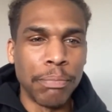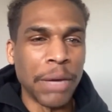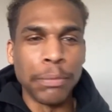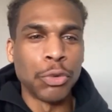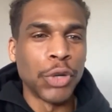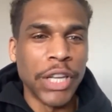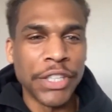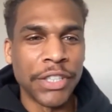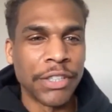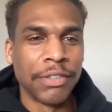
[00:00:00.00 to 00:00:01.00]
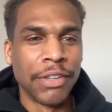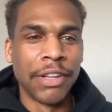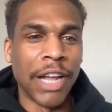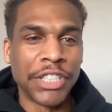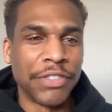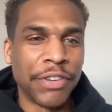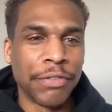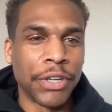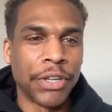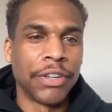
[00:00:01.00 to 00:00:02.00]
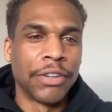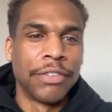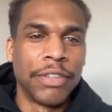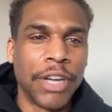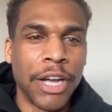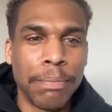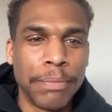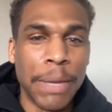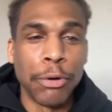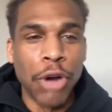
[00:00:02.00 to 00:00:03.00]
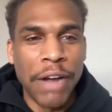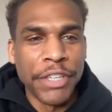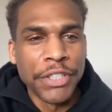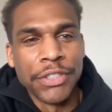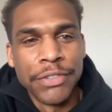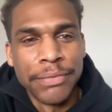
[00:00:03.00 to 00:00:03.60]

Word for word: being able to relate to lots of different um, demographics